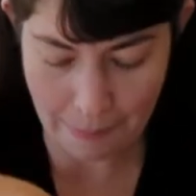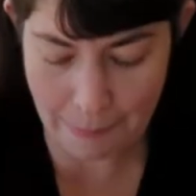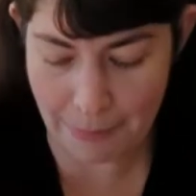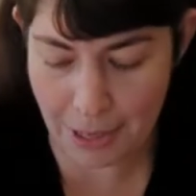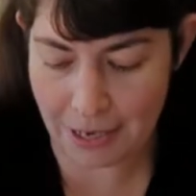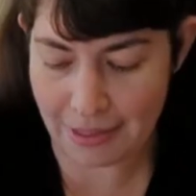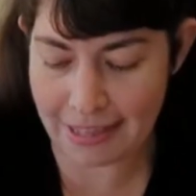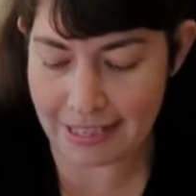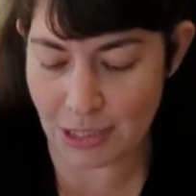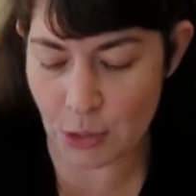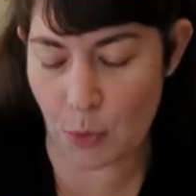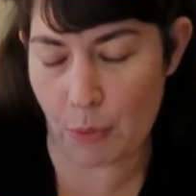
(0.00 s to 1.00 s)
But
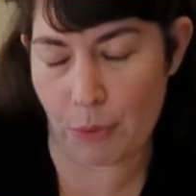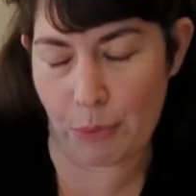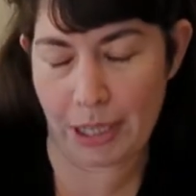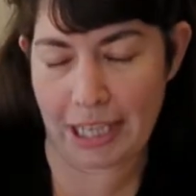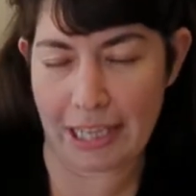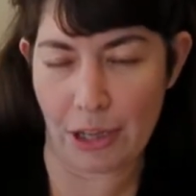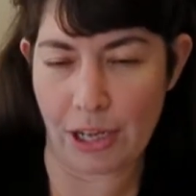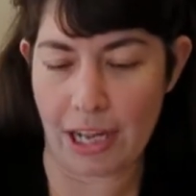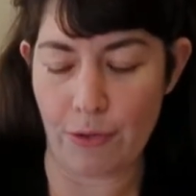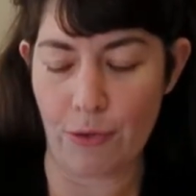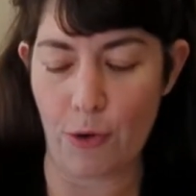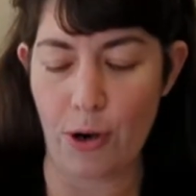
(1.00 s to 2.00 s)
this is what we're really looking
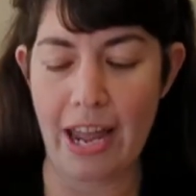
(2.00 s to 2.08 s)
for,